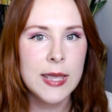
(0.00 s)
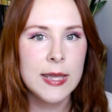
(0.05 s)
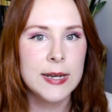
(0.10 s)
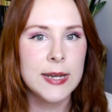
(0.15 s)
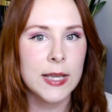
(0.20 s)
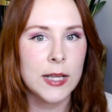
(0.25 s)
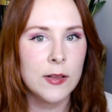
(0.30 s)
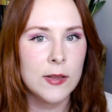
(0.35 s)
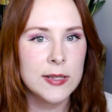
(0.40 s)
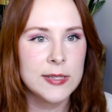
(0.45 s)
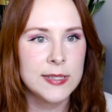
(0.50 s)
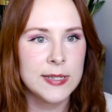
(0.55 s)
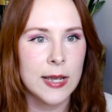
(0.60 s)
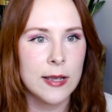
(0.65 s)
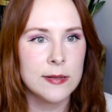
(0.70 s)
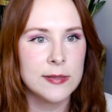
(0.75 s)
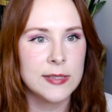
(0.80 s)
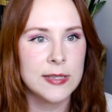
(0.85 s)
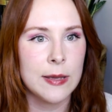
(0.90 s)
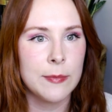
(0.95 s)
Nicholas
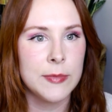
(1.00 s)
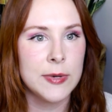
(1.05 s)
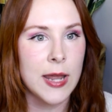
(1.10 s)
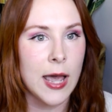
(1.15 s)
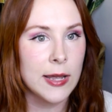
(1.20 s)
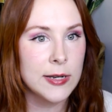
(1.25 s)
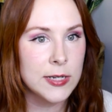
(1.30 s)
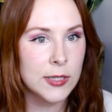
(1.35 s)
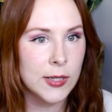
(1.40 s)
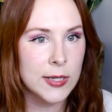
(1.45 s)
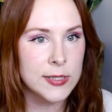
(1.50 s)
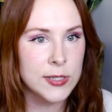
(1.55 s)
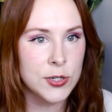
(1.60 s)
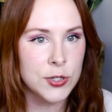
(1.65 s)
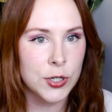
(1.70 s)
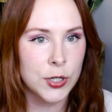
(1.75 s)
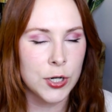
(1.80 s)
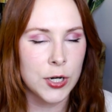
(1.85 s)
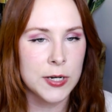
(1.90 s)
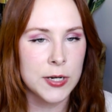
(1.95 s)
tells them not to listen
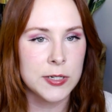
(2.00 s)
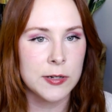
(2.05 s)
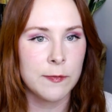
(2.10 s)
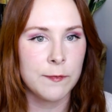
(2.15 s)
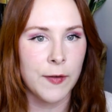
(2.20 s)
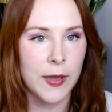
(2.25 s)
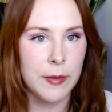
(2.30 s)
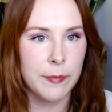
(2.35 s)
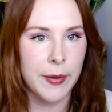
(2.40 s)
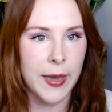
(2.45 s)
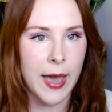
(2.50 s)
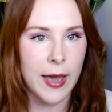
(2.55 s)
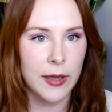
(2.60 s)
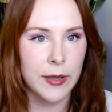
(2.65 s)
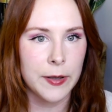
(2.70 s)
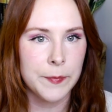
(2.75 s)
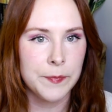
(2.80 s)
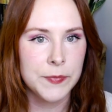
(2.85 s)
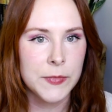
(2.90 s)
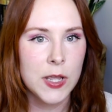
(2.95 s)
to her and to fight
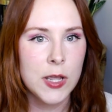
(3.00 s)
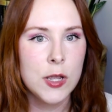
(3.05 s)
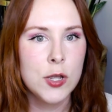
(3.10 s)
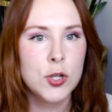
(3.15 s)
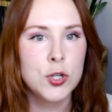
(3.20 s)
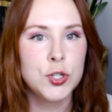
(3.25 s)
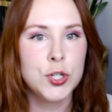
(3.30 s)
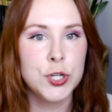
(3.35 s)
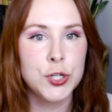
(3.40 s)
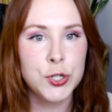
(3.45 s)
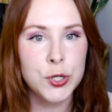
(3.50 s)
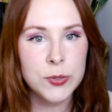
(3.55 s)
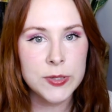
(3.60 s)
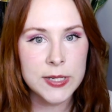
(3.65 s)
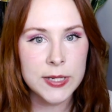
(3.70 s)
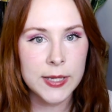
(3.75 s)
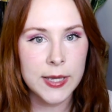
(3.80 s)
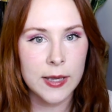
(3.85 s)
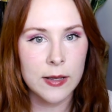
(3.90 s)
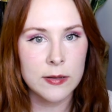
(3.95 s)
back. She shoots
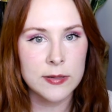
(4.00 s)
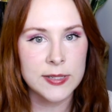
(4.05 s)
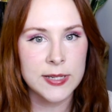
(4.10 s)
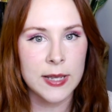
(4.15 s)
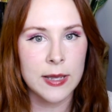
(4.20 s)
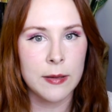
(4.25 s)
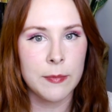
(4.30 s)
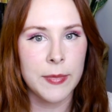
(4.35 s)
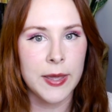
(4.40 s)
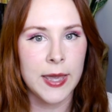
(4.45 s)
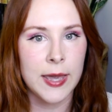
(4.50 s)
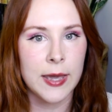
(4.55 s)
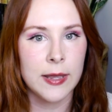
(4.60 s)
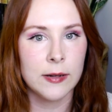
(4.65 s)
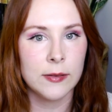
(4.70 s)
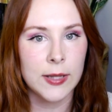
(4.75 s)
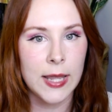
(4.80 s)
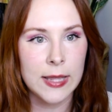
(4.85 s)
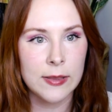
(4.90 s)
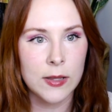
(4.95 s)
and kills him, and
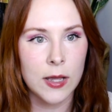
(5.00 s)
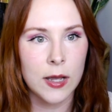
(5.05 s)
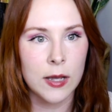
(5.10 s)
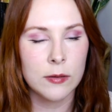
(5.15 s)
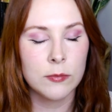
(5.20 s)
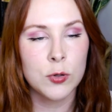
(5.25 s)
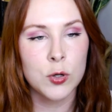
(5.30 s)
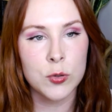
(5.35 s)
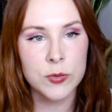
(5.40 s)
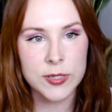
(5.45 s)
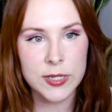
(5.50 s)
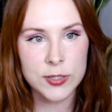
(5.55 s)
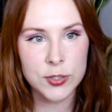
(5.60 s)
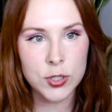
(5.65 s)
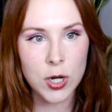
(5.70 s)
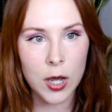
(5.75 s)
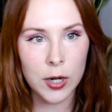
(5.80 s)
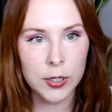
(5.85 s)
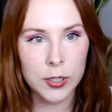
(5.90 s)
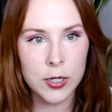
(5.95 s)
Layla, who's his
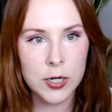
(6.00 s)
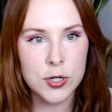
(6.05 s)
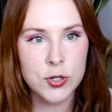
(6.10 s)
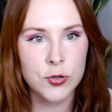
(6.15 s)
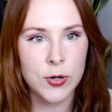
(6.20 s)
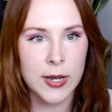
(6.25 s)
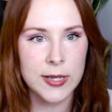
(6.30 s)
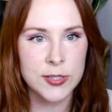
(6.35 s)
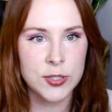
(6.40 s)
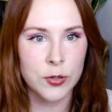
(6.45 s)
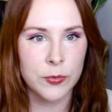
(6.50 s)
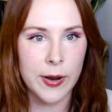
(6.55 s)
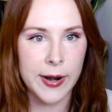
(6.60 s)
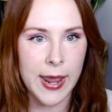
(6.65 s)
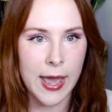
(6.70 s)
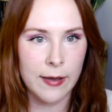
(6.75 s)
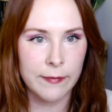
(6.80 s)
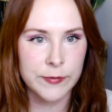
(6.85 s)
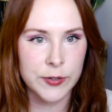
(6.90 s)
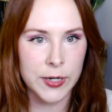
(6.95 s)
daughter, tries to run
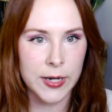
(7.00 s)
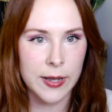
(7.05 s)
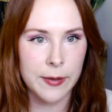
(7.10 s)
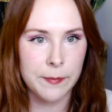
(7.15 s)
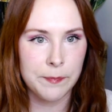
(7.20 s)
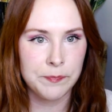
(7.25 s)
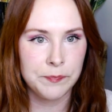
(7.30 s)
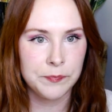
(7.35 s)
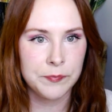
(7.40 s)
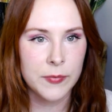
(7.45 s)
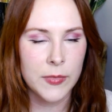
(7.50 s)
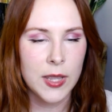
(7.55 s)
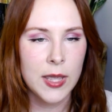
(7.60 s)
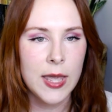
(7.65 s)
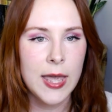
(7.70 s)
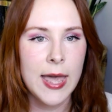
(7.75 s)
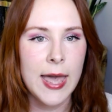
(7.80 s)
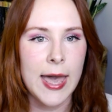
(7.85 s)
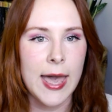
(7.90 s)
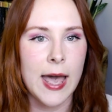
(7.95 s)
after him.
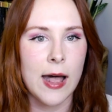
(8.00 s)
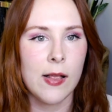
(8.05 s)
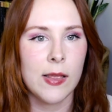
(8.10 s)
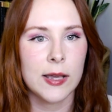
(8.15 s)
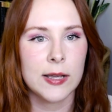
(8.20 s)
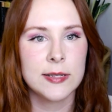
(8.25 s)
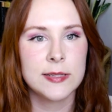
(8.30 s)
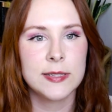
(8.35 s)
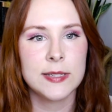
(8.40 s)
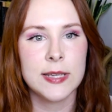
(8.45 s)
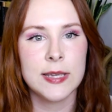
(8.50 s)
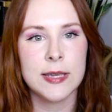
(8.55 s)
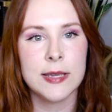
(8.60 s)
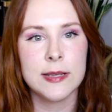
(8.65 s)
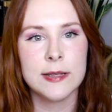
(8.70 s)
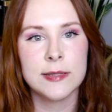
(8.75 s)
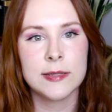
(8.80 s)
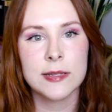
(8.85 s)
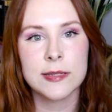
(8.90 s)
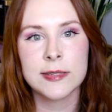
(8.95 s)
Alex
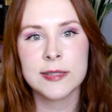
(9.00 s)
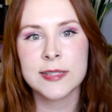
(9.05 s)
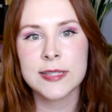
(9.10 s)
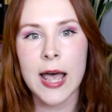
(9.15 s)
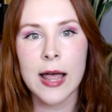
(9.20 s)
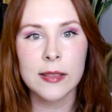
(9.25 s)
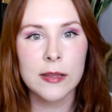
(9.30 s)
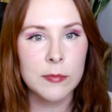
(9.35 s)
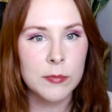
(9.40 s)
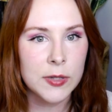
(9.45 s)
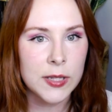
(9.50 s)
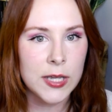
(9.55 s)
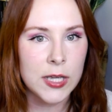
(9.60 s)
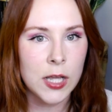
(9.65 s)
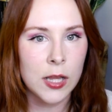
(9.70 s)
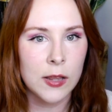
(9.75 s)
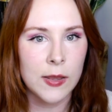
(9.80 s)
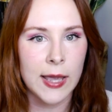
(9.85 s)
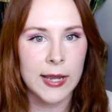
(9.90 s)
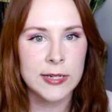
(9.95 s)
is solemnly
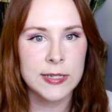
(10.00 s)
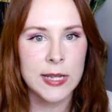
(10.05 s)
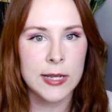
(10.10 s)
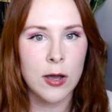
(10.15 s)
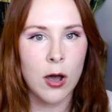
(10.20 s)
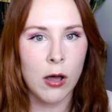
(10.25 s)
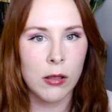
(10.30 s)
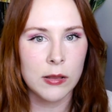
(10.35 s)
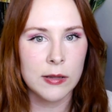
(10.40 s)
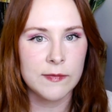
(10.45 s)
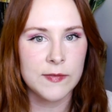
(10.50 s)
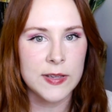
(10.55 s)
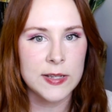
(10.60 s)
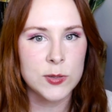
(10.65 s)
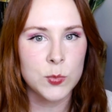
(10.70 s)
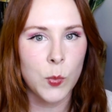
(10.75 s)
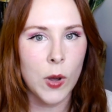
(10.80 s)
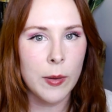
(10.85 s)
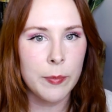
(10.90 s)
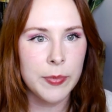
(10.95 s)
collecting all of
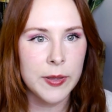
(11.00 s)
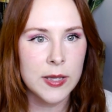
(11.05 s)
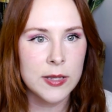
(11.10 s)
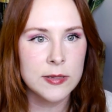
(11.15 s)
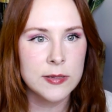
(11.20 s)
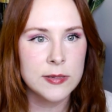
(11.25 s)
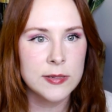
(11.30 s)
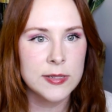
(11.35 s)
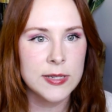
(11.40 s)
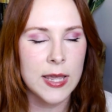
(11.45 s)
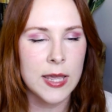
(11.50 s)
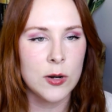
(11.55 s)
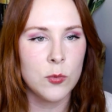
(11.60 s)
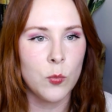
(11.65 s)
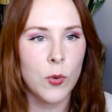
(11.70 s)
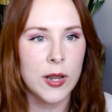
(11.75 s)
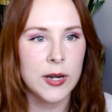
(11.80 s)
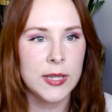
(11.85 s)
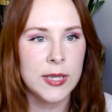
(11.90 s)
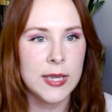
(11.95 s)
these weapons, and
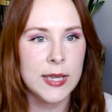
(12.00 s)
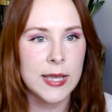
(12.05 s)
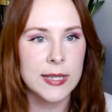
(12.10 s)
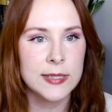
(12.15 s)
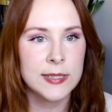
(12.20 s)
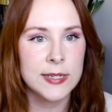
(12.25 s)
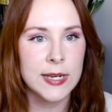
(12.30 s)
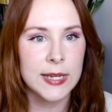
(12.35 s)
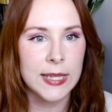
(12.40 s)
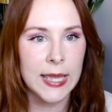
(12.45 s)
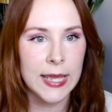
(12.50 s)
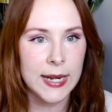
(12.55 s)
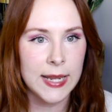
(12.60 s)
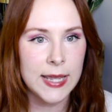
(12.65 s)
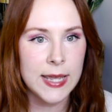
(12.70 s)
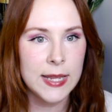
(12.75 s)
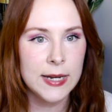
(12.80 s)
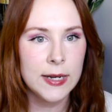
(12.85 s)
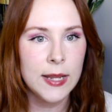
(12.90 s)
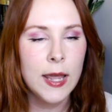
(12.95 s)
when he gets to
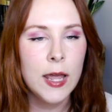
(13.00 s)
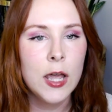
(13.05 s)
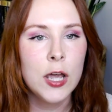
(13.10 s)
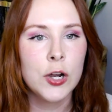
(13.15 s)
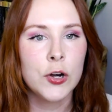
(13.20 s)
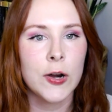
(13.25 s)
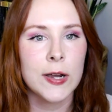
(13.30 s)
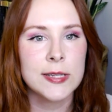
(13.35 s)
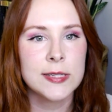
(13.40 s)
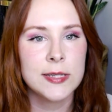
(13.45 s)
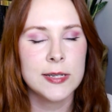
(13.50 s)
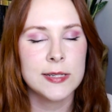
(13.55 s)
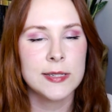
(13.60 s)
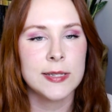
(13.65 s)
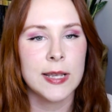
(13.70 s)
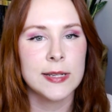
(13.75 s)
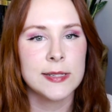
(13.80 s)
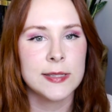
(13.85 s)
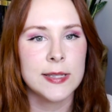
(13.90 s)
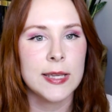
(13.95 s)
Gideon, Cressida
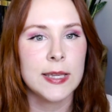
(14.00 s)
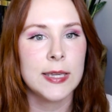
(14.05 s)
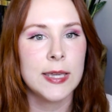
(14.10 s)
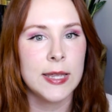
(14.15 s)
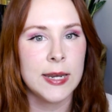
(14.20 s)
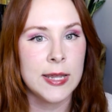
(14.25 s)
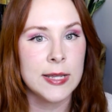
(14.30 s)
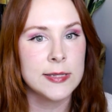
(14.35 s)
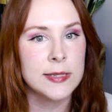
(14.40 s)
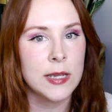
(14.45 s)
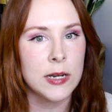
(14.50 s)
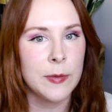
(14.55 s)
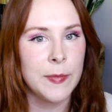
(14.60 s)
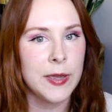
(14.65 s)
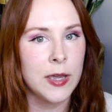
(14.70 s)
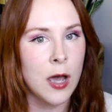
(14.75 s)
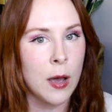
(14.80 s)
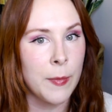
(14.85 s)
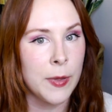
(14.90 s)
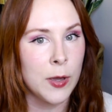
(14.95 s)
says that Gideon's going to be
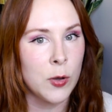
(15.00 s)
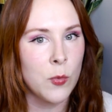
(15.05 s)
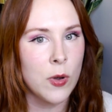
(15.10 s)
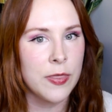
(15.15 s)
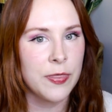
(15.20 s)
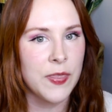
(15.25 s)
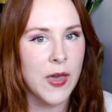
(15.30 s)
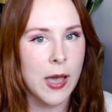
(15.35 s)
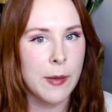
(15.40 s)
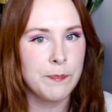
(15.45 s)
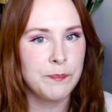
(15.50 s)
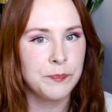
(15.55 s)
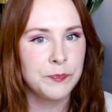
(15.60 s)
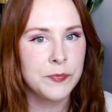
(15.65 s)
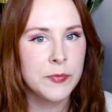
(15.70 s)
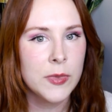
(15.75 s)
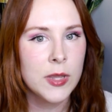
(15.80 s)
coming with them.